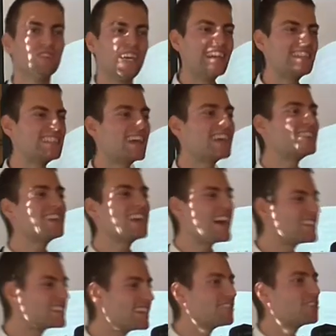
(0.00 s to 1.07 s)
It's nothing
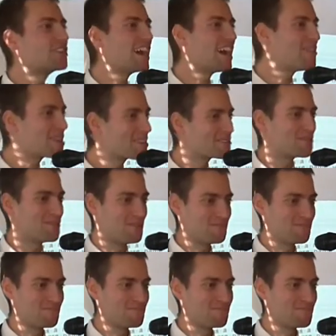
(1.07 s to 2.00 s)
else than the character.